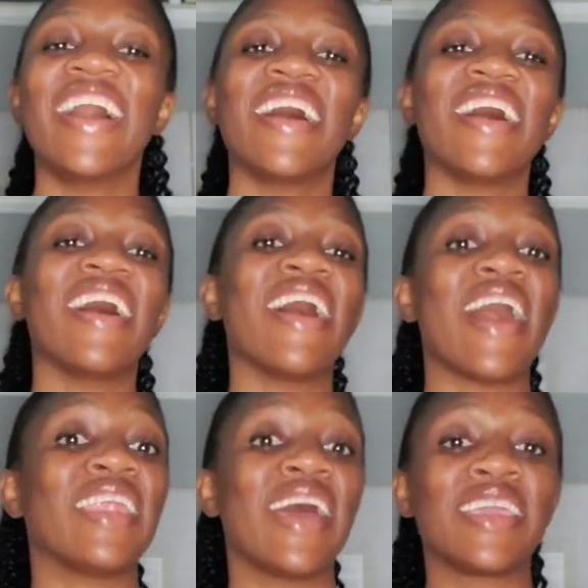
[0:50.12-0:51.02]
uh,
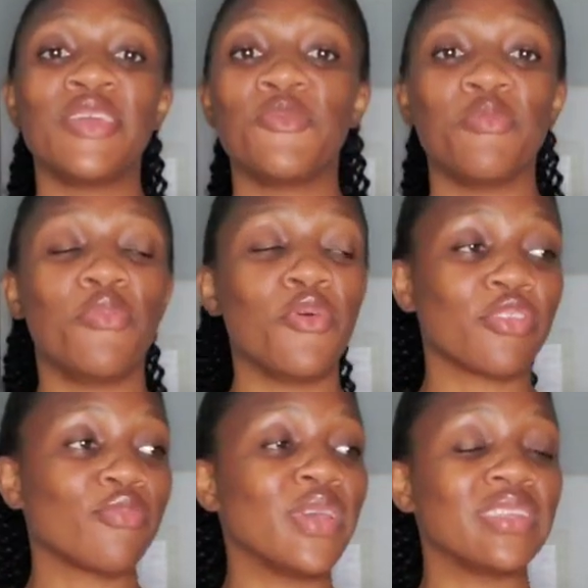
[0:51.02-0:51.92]
I like it with
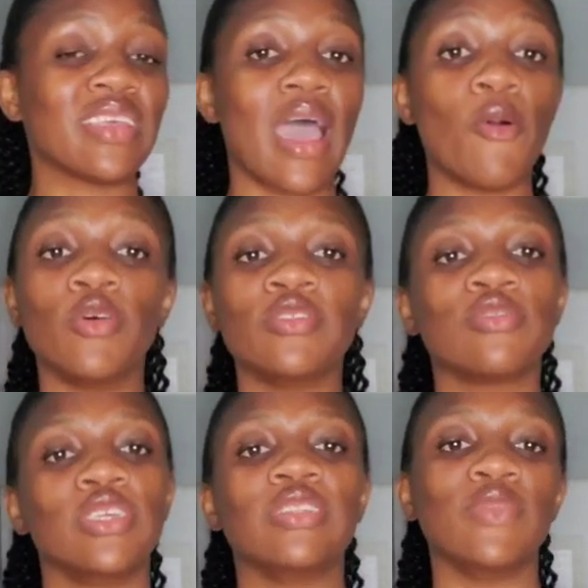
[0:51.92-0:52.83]
both, but I want
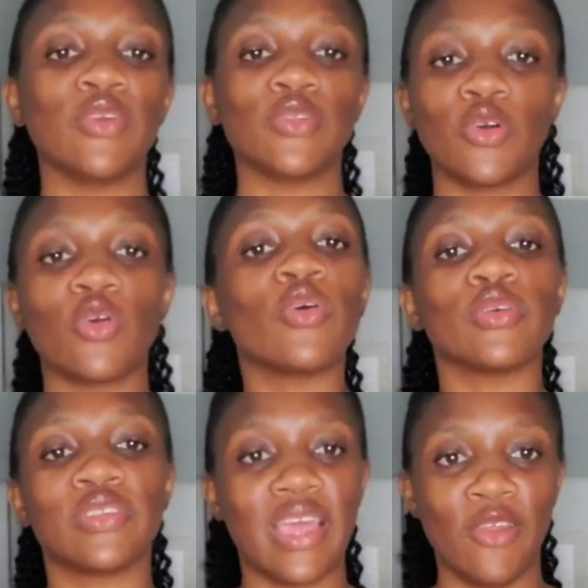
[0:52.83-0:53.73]
to eat miondo
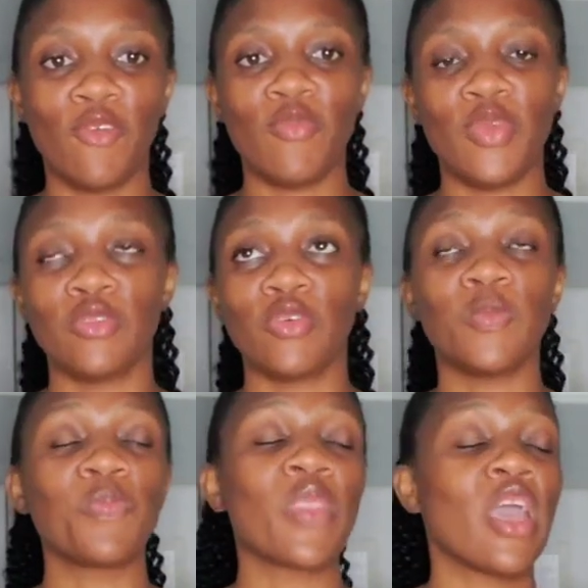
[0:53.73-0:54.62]
because I love miondo.
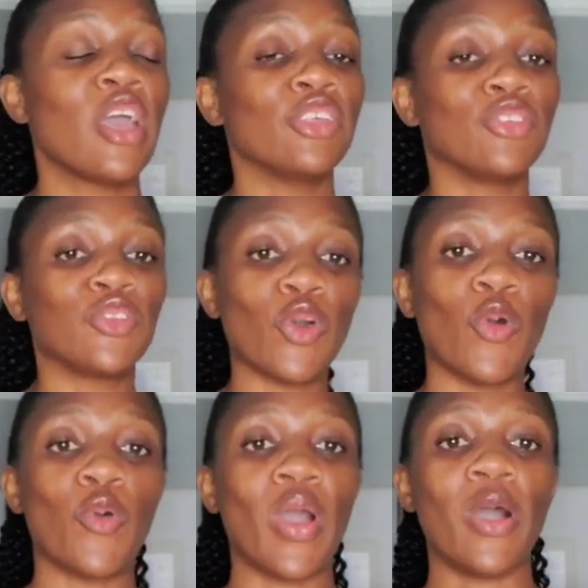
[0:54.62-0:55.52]

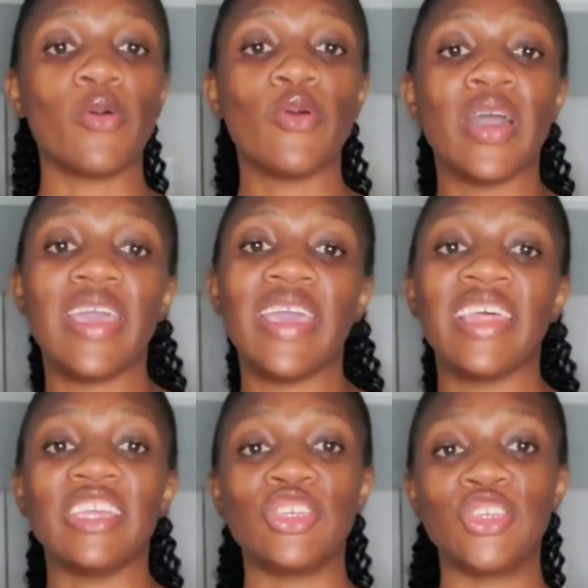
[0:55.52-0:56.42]
So I'll go ahead
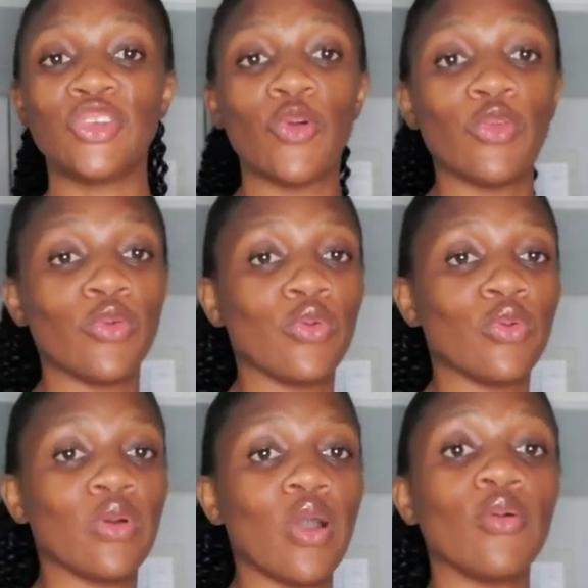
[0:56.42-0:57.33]
and show you.
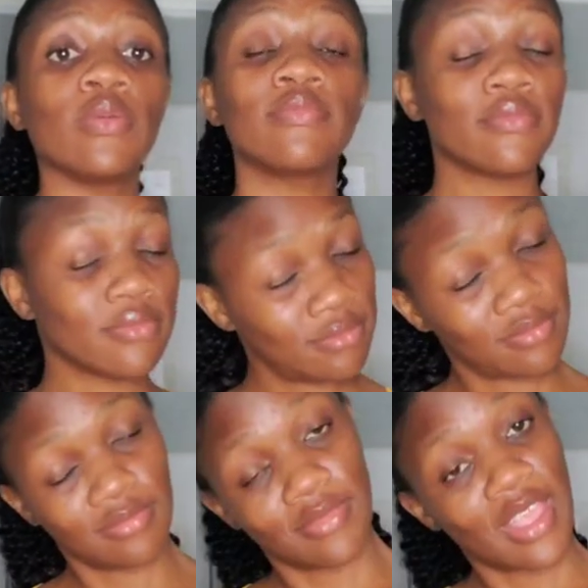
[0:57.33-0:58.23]
Oh,
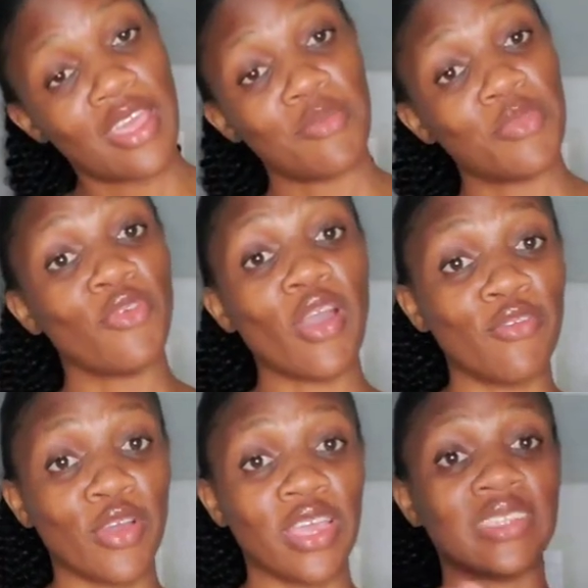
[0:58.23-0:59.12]
if I
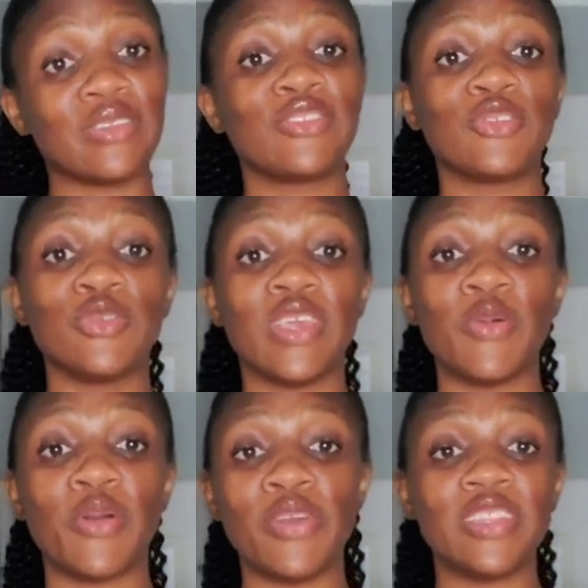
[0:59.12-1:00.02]
forget, today
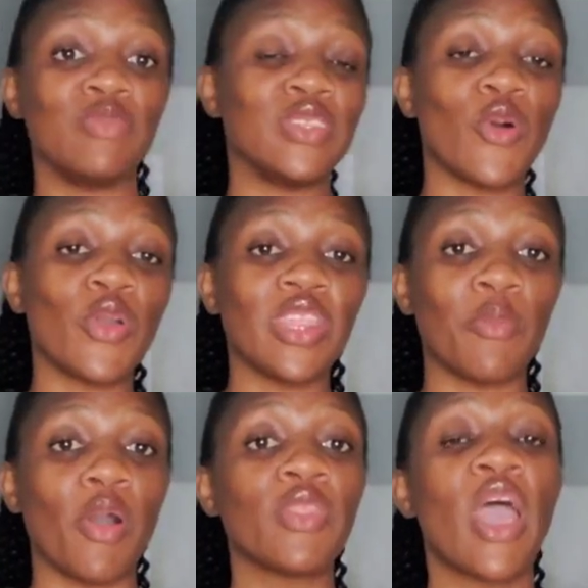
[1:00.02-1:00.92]
we're going to be talking
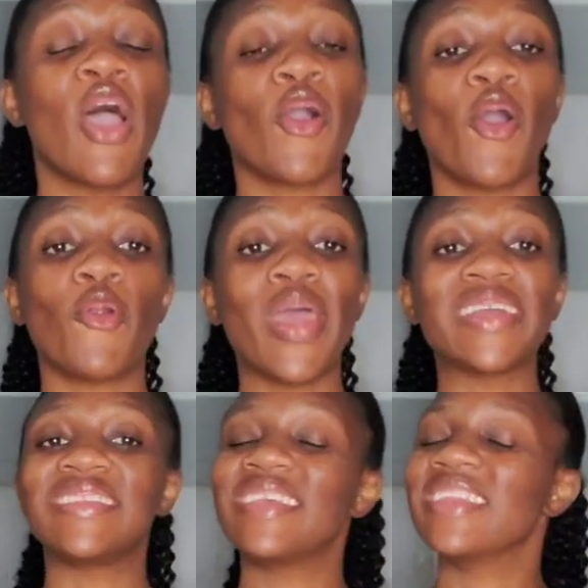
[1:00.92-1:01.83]
about
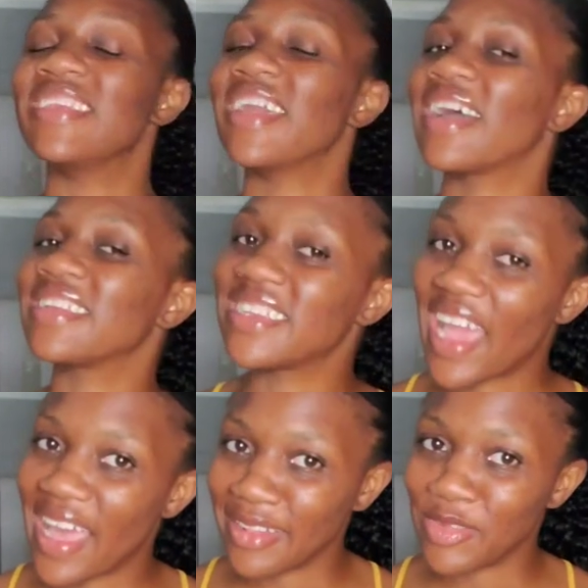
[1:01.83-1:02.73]
correcting your
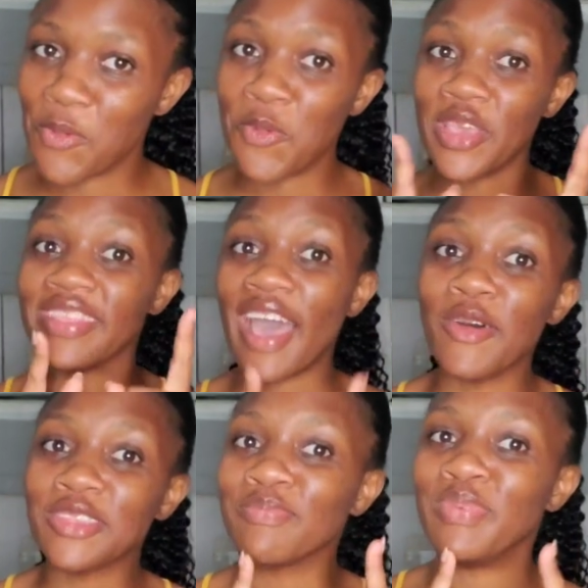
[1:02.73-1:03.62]
child
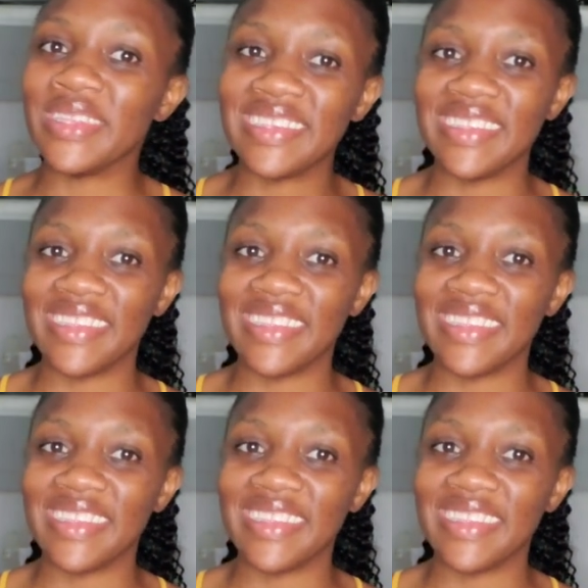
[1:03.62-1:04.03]
without beating